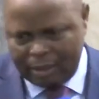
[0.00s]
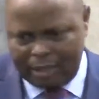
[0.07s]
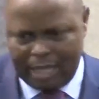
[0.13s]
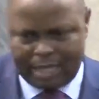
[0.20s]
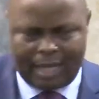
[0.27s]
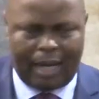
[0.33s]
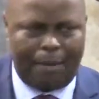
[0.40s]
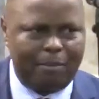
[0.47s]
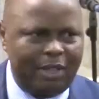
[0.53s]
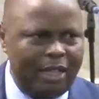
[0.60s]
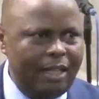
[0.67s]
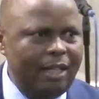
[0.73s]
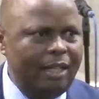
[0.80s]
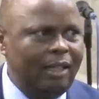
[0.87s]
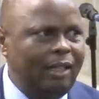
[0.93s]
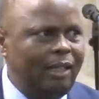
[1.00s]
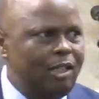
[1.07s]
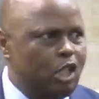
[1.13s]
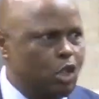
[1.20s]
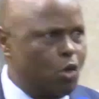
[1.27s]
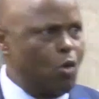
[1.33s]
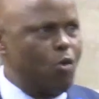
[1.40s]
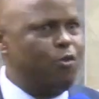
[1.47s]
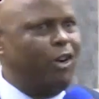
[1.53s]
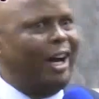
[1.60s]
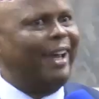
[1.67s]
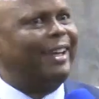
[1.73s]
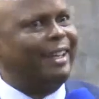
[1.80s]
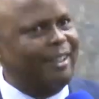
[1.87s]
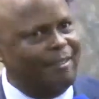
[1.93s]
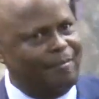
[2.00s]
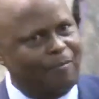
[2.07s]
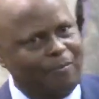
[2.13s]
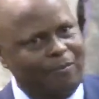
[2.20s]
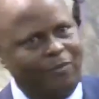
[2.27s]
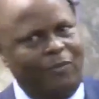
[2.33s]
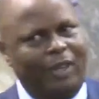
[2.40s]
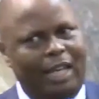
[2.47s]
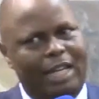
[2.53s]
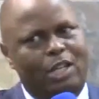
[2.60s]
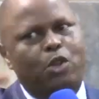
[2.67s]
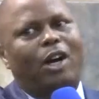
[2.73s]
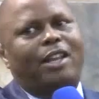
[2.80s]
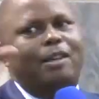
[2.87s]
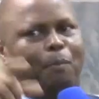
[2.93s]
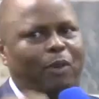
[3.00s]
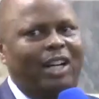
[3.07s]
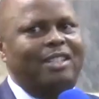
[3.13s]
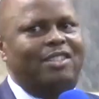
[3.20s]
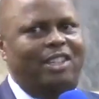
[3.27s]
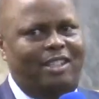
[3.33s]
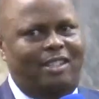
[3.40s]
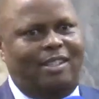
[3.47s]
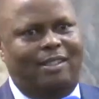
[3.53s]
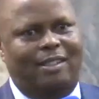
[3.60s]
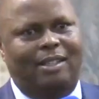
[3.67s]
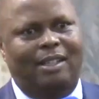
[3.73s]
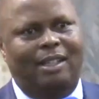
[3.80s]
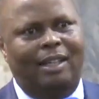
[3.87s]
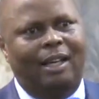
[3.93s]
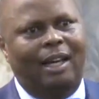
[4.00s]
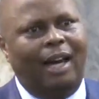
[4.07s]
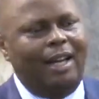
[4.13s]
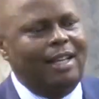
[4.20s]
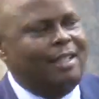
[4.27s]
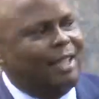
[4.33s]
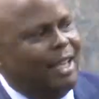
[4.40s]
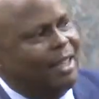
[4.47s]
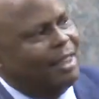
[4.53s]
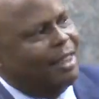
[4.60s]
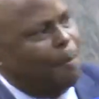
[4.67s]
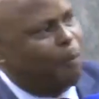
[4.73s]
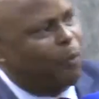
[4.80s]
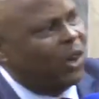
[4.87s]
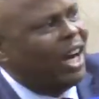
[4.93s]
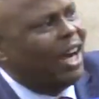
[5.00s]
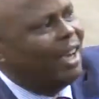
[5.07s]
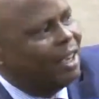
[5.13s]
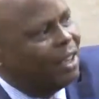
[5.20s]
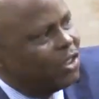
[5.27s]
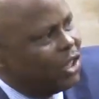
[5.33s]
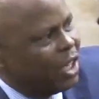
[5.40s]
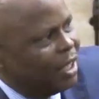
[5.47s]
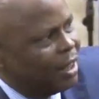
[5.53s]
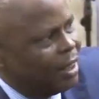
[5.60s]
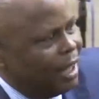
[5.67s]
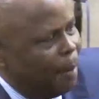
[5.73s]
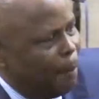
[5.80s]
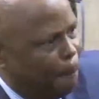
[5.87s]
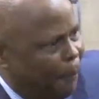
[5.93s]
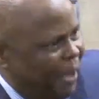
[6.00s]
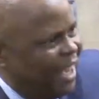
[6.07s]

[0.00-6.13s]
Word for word: that I'm the true vine and you are the branches, and he said, The branch that